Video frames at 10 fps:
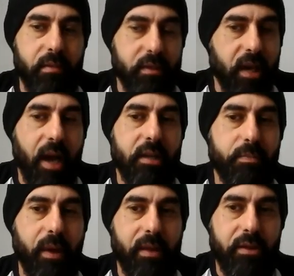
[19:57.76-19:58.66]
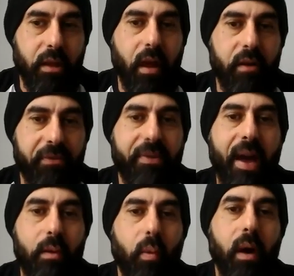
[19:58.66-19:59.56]
size, but there's a lot of
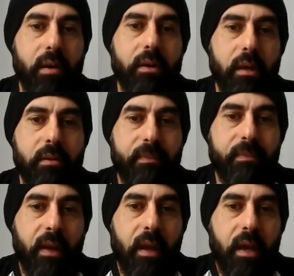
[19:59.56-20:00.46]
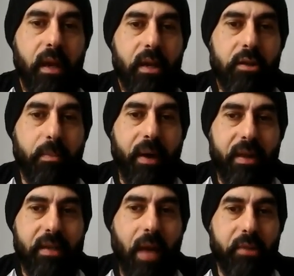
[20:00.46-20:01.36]
fat and water in you. Yeah, yeah. By the
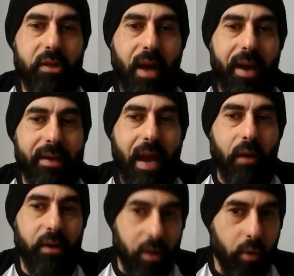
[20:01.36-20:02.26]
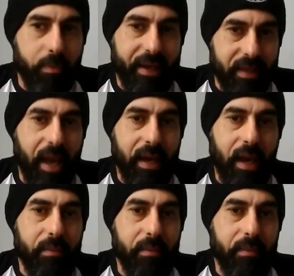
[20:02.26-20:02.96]
time you diet down, you'll go back to 80. I'm